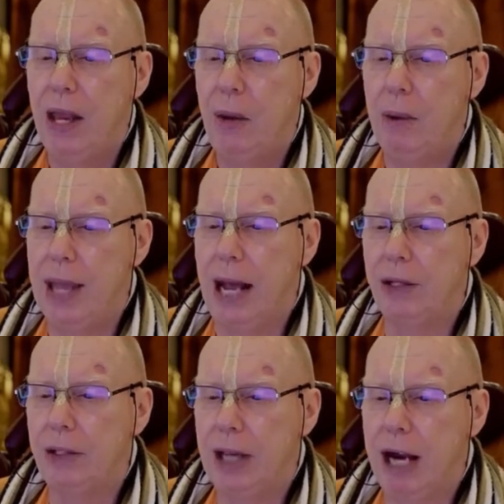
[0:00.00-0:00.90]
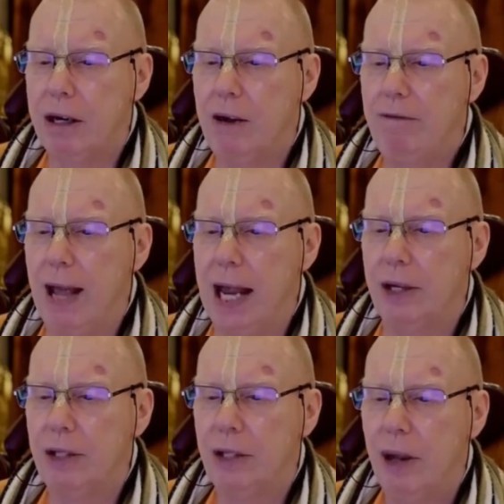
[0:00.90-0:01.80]
without
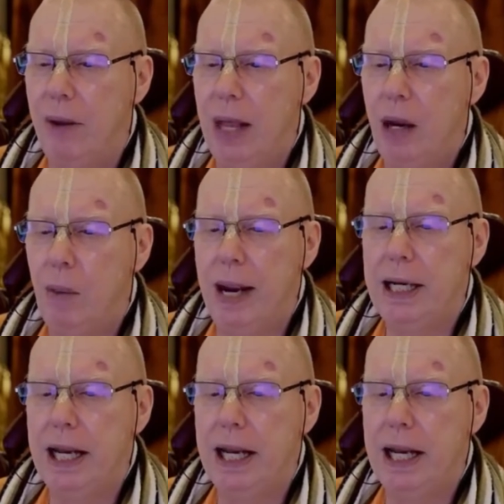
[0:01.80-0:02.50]
sacrifice, one